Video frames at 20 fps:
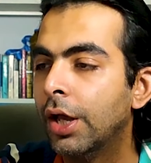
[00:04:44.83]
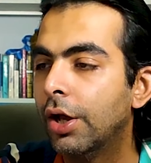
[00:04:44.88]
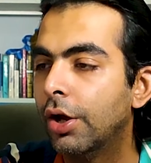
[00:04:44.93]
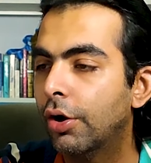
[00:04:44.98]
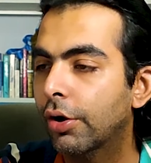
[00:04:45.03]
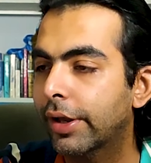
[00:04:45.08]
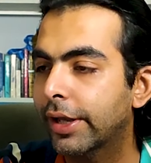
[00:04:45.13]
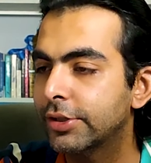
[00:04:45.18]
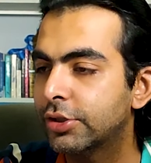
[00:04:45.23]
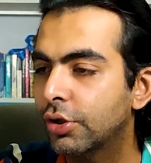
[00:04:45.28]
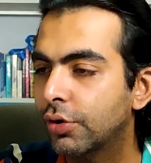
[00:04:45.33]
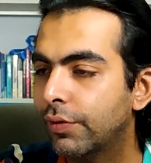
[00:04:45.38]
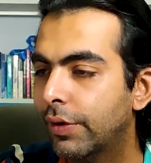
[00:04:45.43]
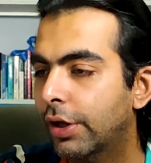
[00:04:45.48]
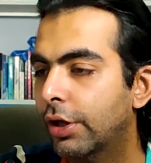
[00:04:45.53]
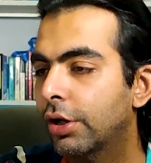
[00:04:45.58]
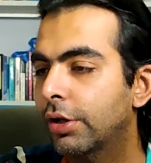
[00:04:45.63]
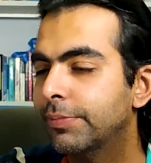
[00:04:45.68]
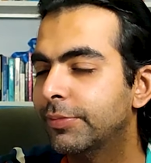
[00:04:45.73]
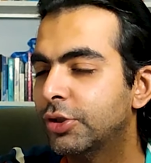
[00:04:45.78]
Okay, so we're
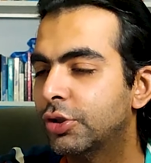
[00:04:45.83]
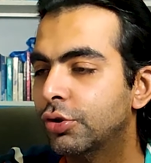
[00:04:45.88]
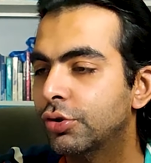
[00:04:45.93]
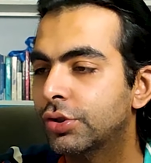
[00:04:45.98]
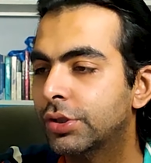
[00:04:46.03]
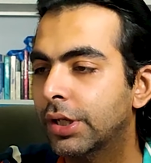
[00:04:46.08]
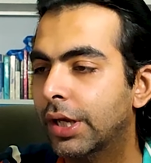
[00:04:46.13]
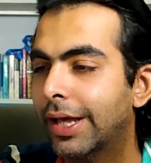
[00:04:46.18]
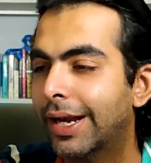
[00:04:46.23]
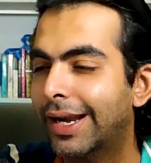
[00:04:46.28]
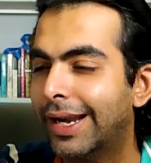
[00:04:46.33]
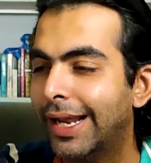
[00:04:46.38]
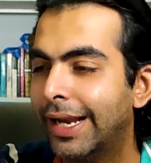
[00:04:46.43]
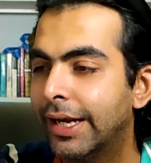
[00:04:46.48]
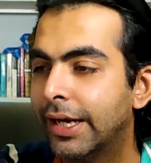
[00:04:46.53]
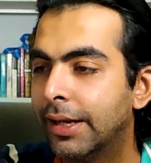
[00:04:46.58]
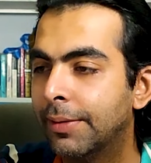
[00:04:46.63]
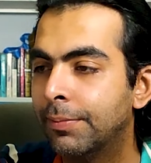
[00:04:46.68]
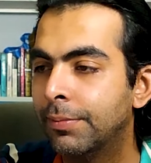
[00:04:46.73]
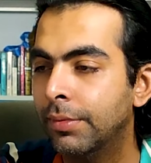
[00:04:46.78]
going to choose a
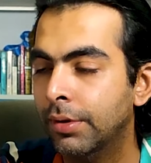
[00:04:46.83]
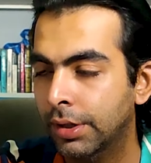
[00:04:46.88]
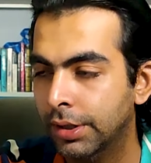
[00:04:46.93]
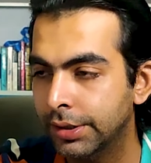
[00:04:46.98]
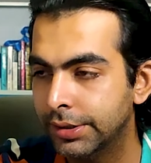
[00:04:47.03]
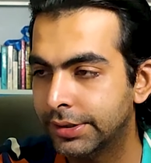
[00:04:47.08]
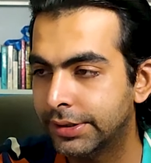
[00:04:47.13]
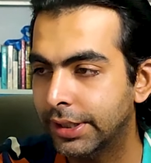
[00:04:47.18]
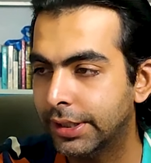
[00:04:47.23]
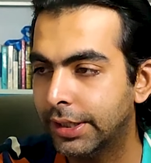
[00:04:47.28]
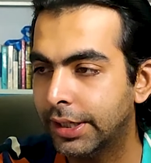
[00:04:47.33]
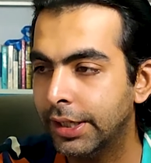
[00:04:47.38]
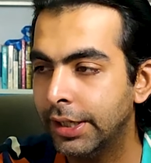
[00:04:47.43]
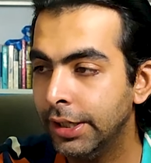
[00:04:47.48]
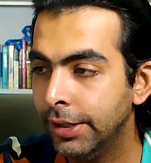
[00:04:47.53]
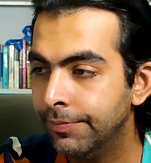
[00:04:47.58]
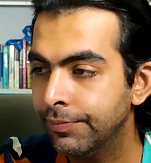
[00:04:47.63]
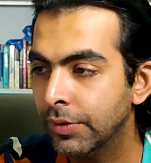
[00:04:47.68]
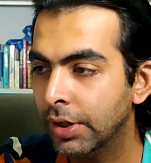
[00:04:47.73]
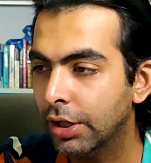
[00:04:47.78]
random
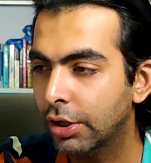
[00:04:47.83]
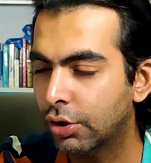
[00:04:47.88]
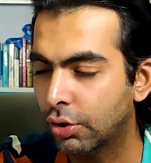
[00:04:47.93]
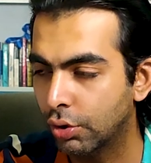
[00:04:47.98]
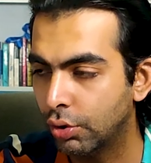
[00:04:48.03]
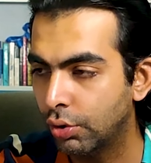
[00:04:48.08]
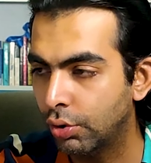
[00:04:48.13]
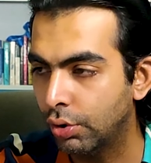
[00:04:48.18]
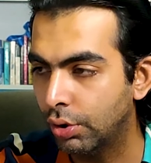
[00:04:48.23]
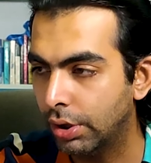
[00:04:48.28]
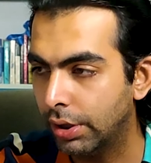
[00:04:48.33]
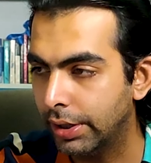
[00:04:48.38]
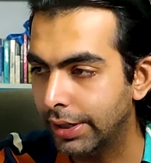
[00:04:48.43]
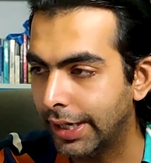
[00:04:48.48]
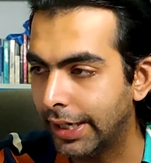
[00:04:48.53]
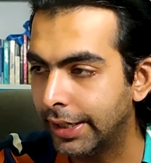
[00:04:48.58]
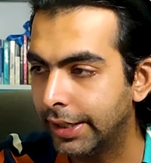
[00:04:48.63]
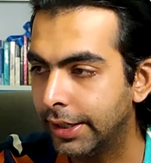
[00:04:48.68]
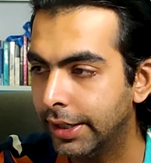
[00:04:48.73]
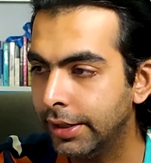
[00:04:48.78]
city to
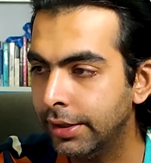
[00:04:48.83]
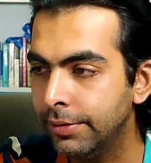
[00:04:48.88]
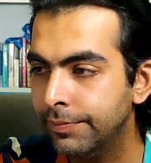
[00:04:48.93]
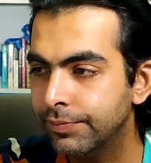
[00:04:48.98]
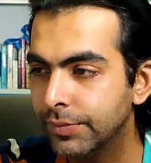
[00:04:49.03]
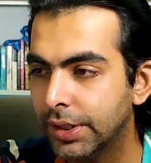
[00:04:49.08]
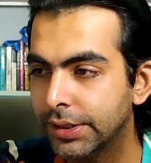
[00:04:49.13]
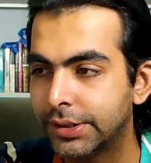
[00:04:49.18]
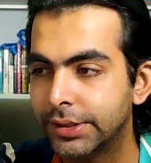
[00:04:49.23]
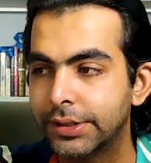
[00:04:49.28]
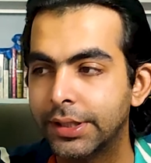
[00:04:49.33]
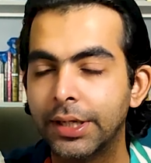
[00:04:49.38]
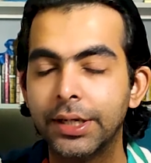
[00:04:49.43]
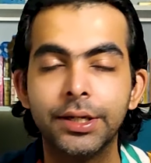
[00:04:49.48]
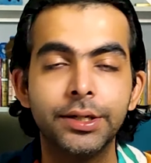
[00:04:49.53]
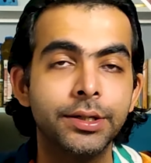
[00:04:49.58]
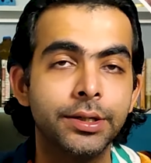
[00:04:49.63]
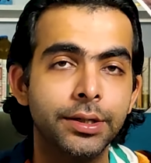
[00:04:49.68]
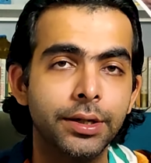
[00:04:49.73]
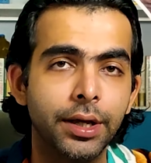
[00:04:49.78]
London. This is
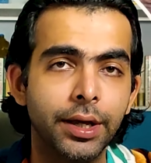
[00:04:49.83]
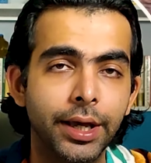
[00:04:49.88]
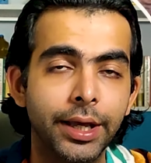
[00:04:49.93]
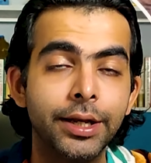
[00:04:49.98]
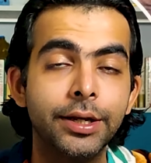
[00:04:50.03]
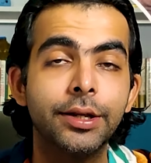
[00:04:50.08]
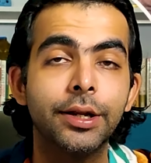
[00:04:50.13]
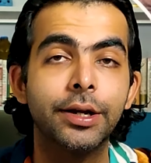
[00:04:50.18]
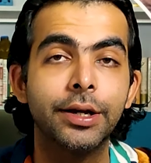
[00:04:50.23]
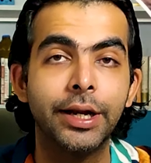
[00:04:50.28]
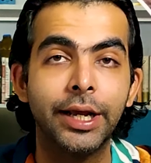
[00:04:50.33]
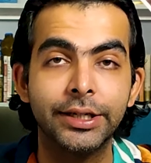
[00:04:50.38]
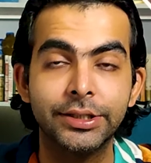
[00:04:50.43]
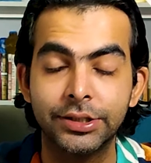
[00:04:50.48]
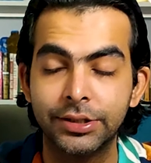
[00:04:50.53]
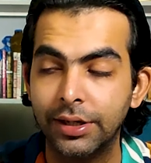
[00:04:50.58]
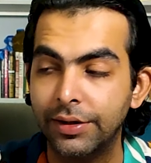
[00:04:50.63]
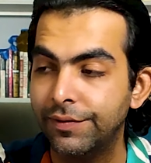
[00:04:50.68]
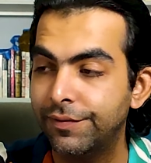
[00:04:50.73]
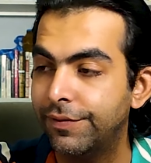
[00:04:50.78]
an
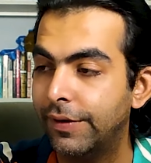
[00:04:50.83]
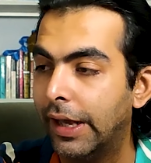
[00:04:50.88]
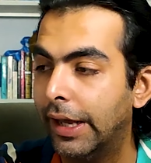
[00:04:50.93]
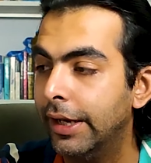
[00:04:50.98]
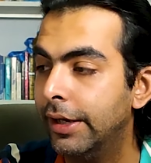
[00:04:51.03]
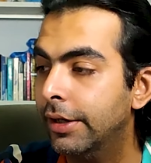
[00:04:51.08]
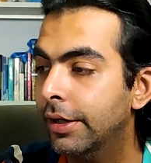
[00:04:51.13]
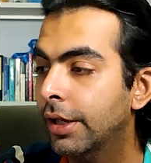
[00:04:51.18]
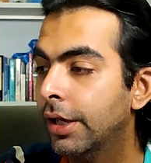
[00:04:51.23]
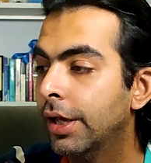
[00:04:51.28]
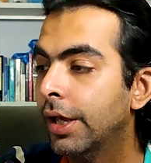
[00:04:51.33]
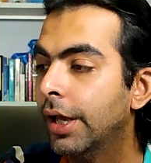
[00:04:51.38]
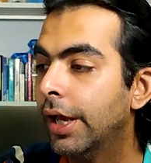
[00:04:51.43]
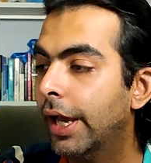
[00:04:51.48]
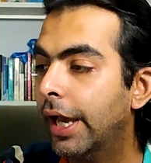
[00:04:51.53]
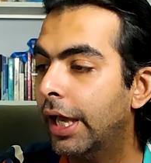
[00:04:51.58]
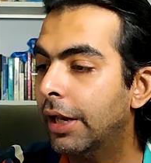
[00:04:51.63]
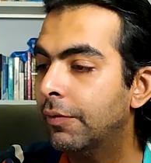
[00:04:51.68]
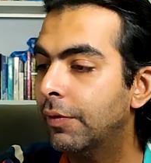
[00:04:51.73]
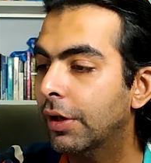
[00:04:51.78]
international flight
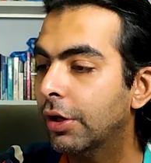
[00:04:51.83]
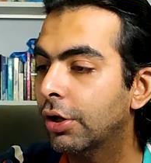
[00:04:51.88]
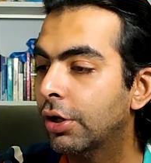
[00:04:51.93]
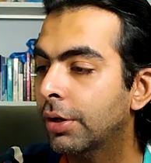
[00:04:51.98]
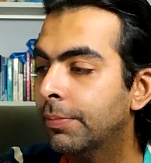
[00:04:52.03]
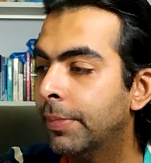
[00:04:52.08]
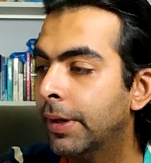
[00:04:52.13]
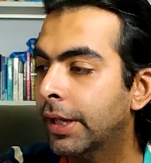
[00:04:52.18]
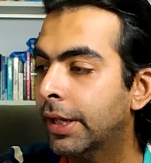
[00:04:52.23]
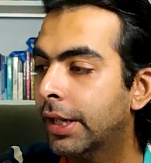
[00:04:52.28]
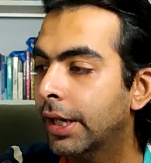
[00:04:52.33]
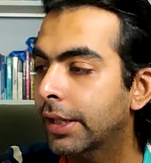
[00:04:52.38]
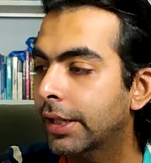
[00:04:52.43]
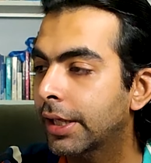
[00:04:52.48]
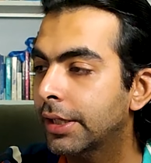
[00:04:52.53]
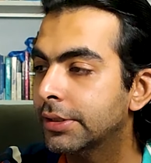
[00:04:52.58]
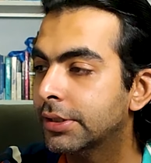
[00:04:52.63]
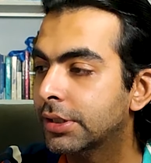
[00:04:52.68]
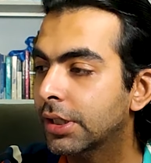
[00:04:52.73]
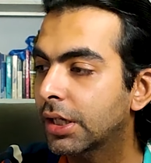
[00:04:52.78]
and we're going to be
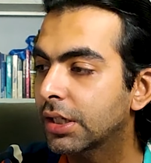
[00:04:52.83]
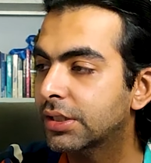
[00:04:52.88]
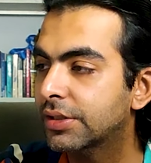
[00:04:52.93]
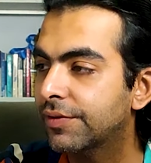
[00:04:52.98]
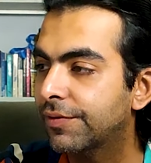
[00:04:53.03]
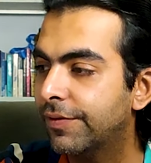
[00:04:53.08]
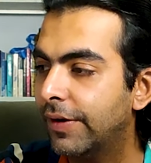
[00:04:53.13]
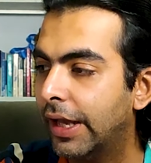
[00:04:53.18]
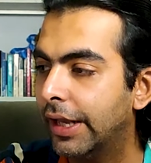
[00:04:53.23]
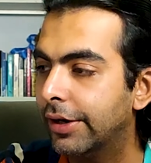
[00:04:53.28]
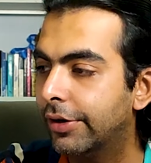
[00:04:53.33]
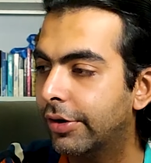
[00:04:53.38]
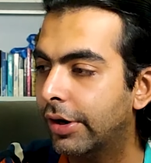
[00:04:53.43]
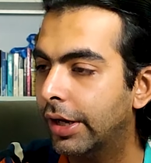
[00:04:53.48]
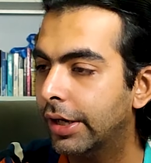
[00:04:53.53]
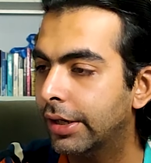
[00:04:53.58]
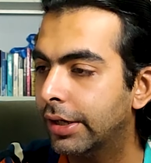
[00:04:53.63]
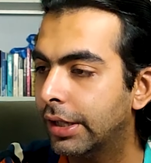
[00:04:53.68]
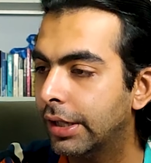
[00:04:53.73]
clicking search flight right